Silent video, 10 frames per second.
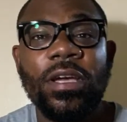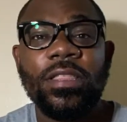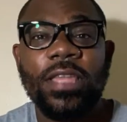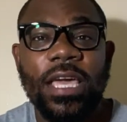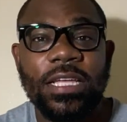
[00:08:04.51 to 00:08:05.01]

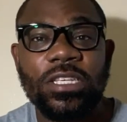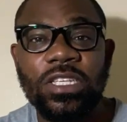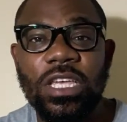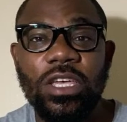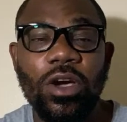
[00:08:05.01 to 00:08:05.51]
They can
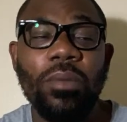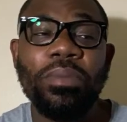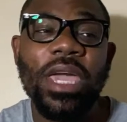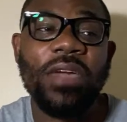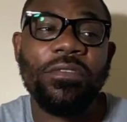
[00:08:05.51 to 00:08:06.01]
see your
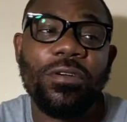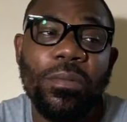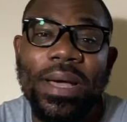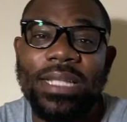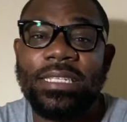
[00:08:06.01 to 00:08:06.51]
behavioral
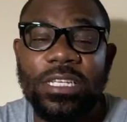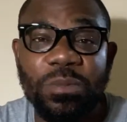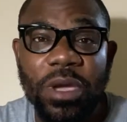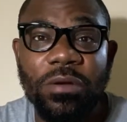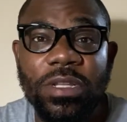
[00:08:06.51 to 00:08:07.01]
pattern as
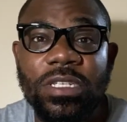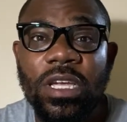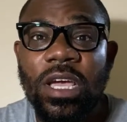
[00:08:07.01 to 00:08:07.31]
parents.